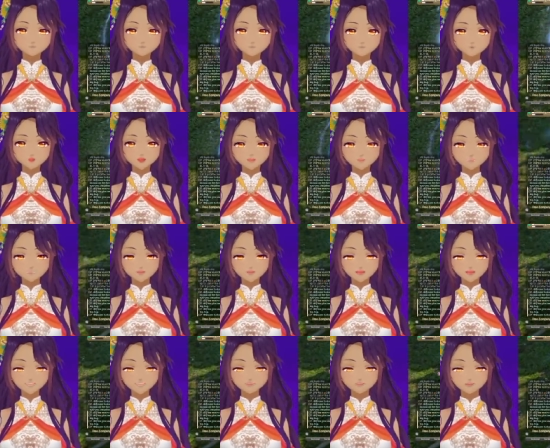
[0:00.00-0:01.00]
do that. Once we
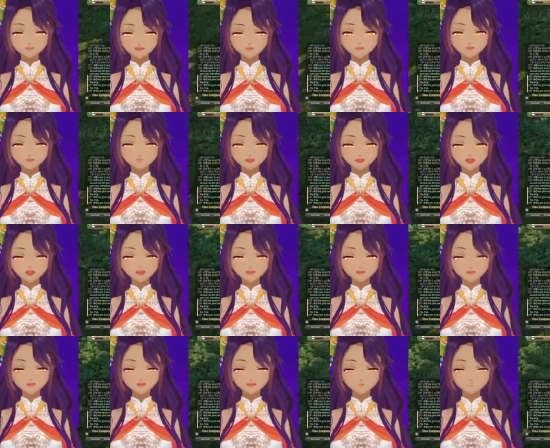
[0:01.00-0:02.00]
get rid of these
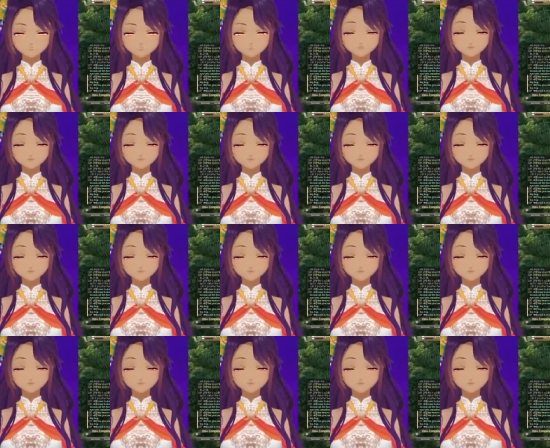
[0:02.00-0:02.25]
monkeys.